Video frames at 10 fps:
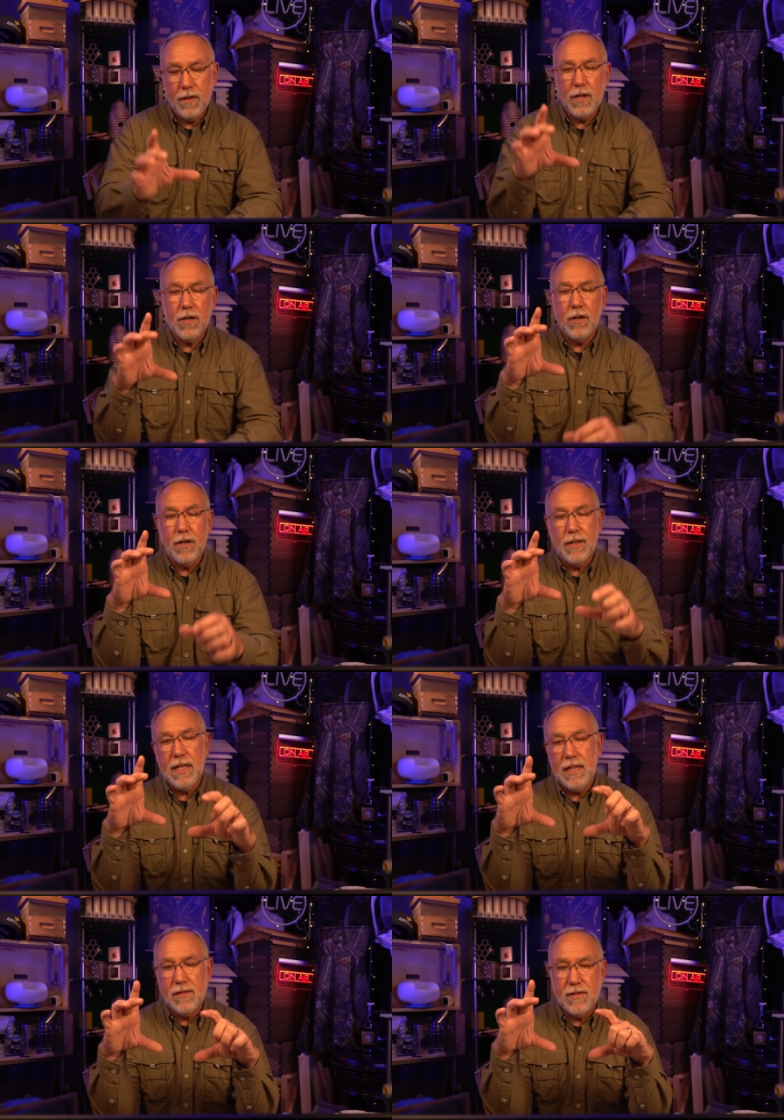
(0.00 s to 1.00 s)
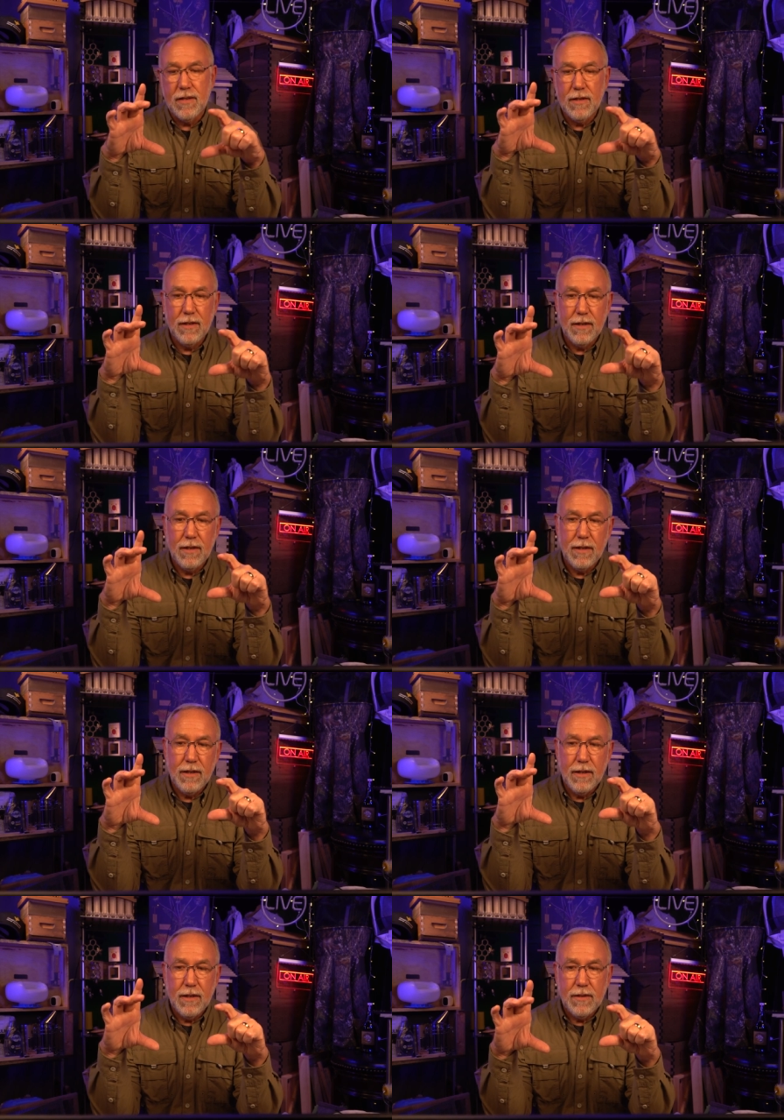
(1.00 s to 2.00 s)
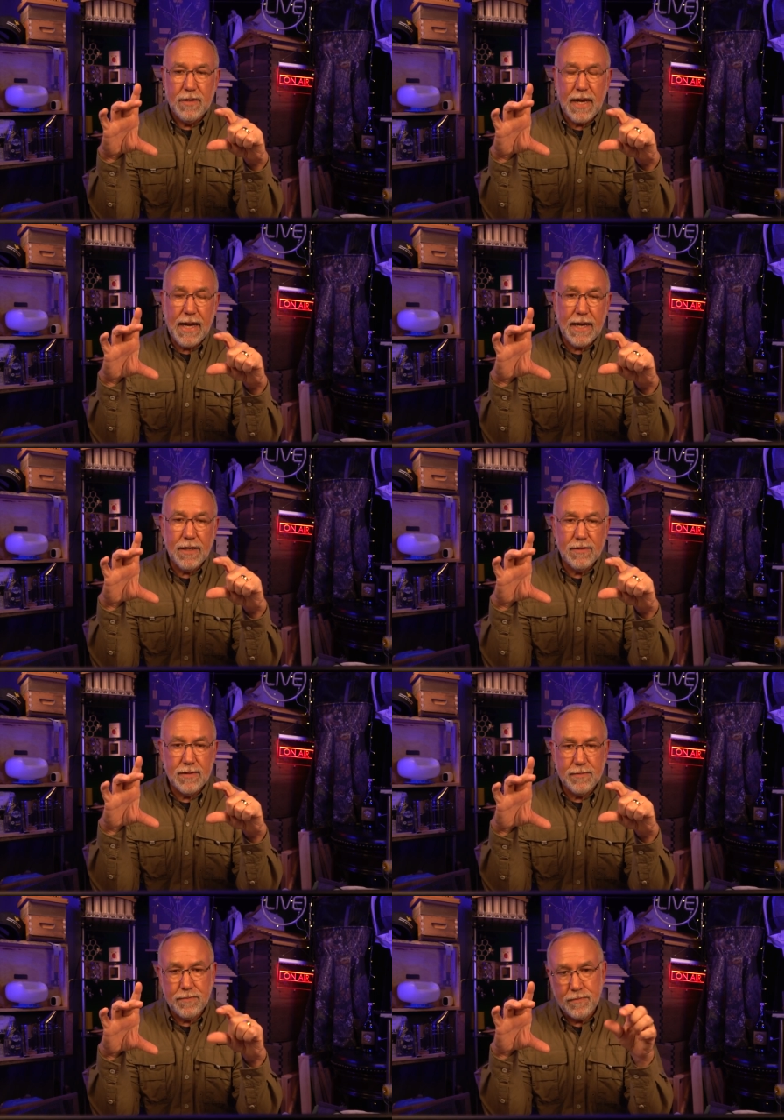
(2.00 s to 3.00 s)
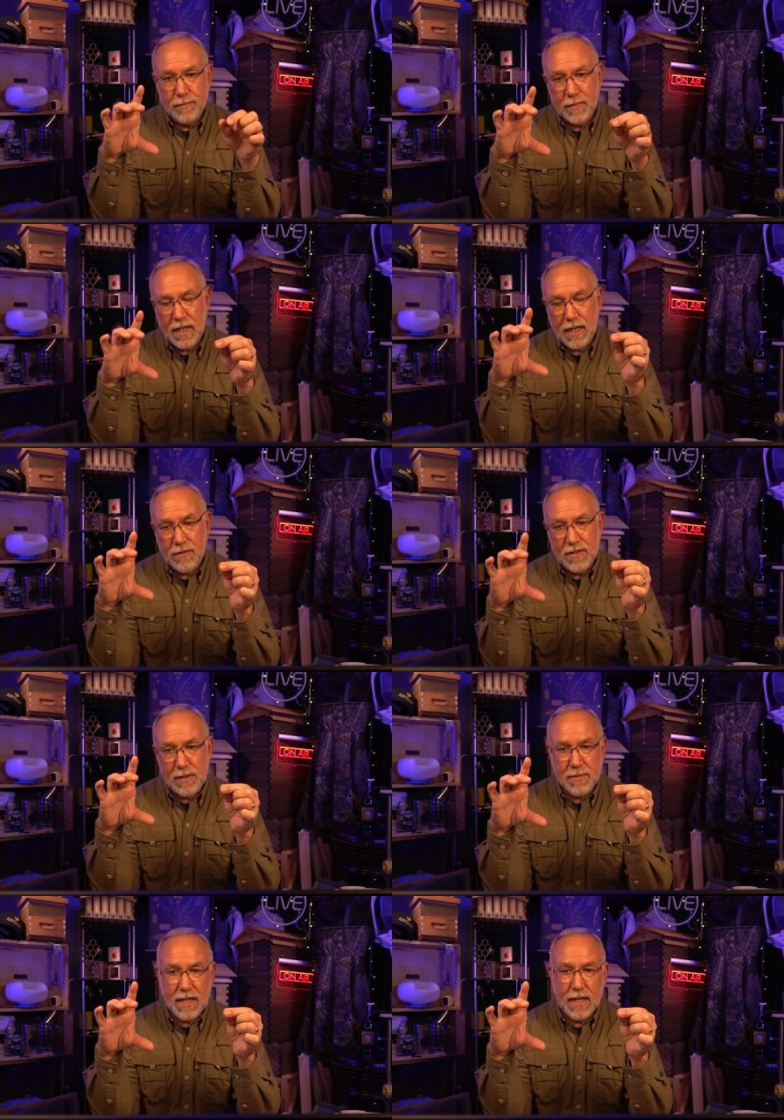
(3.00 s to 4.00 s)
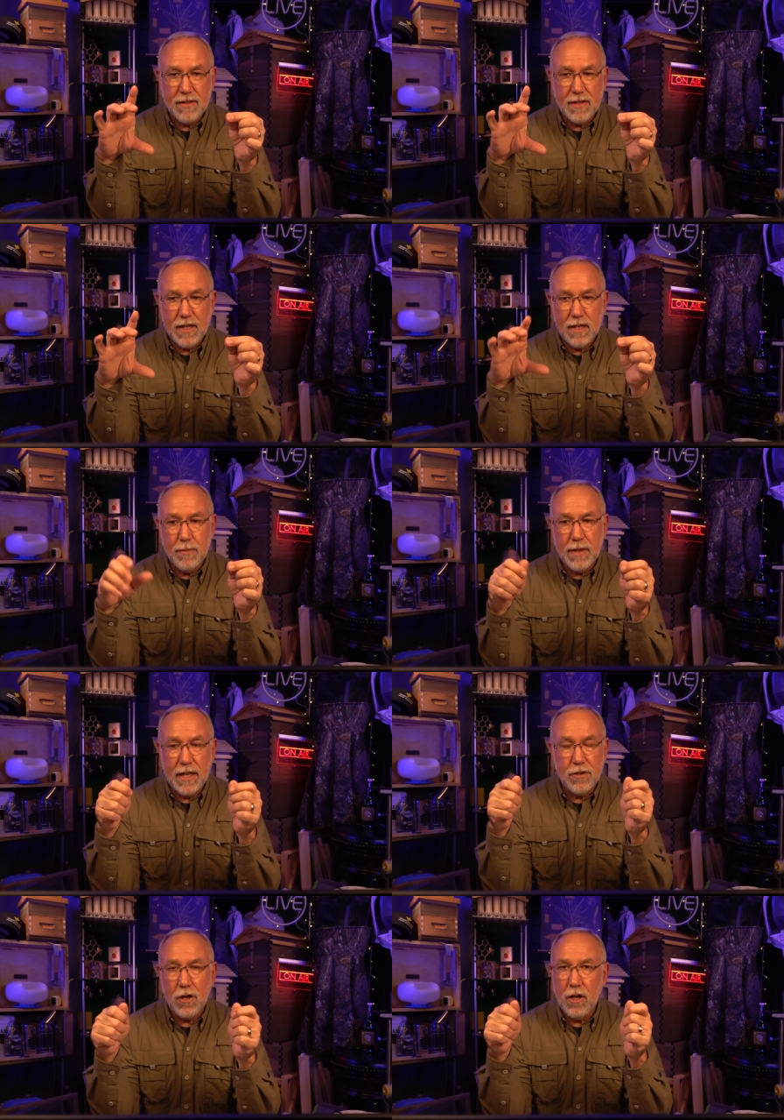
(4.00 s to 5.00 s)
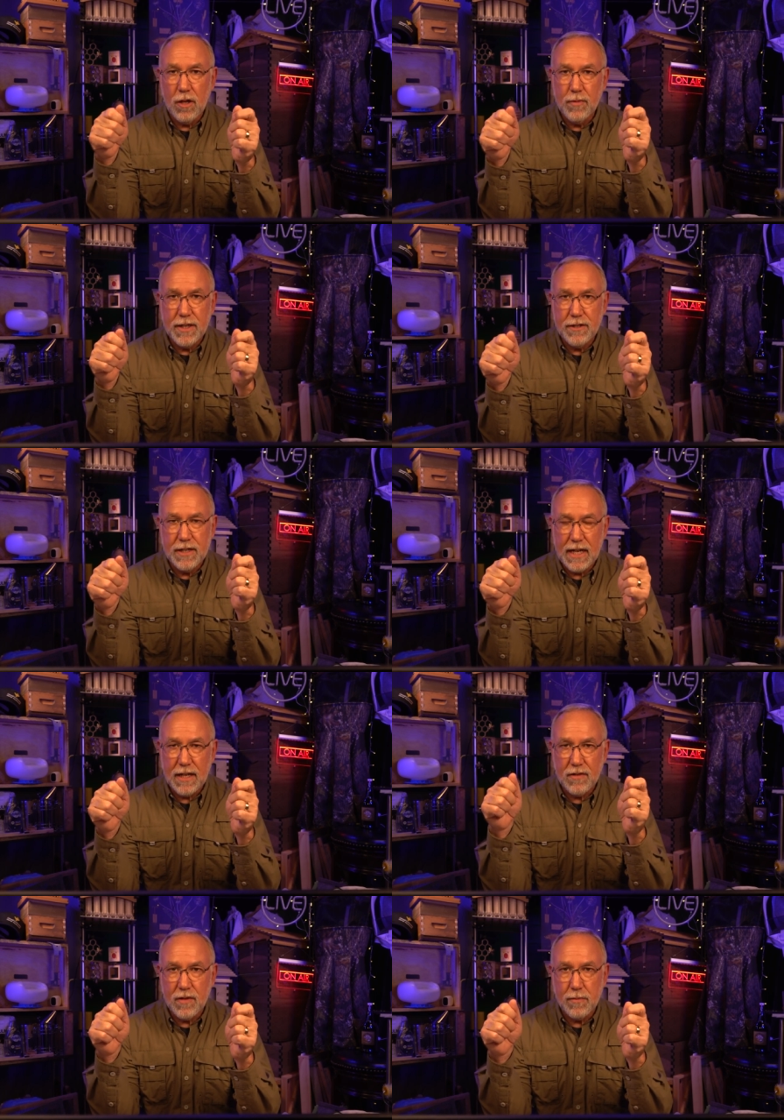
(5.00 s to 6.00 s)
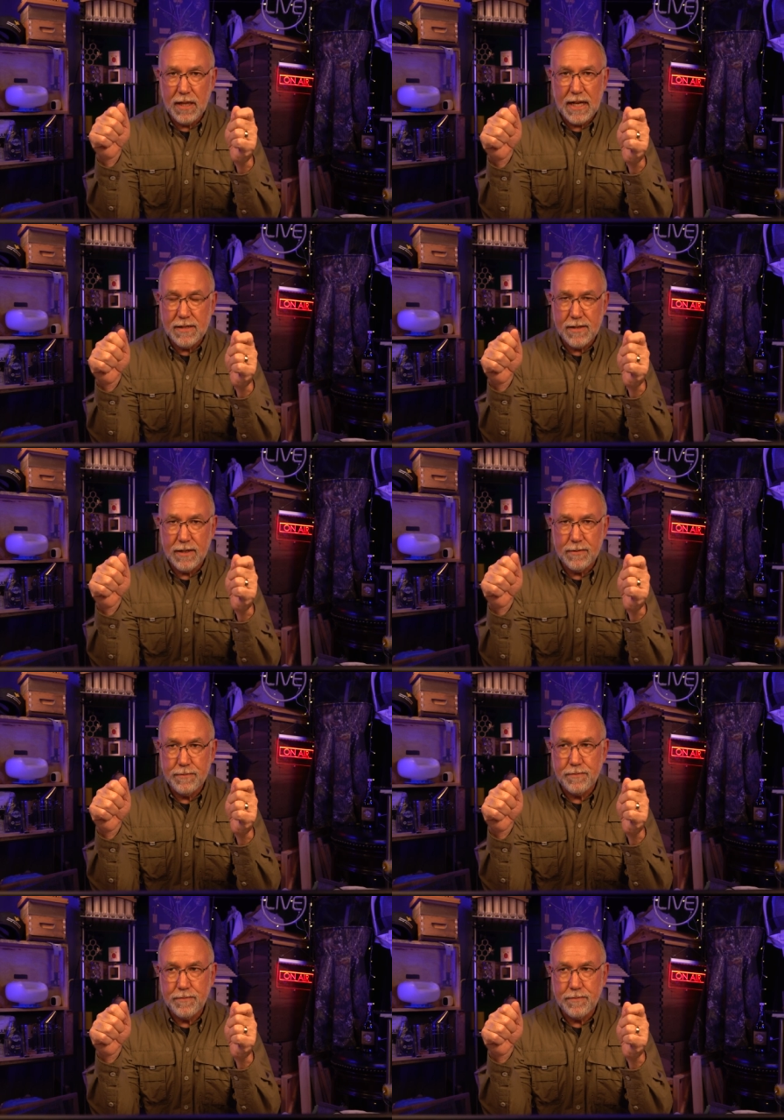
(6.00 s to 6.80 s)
there are these tags that have zip ties on them and they're all weather tags, they're plastic.